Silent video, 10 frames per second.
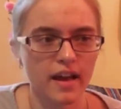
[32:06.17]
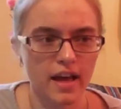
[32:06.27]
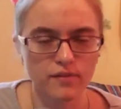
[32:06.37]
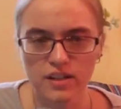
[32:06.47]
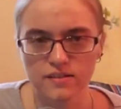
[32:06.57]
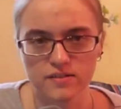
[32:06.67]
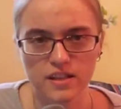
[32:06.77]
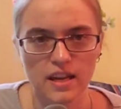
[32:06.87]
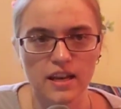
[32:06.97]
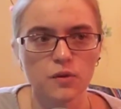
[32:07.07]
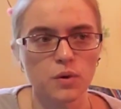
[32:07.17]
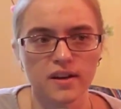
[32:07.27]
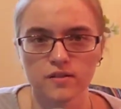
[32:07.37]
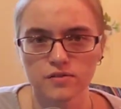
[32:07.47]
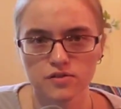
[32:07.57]
evidence that anyone
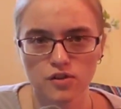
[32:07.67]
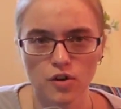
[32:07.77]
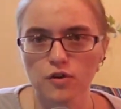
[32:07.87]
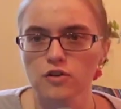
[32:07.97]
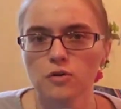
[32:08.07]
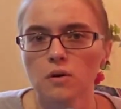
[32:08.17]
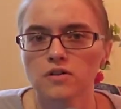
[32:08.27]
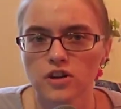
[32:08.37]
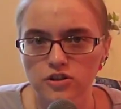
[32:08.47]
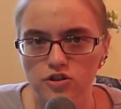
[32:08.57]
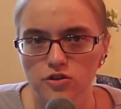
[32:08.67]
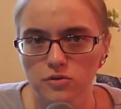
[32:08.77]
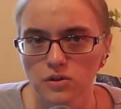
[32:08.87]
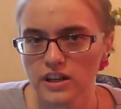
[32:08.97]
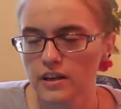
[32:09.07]
else hurt you or touched you.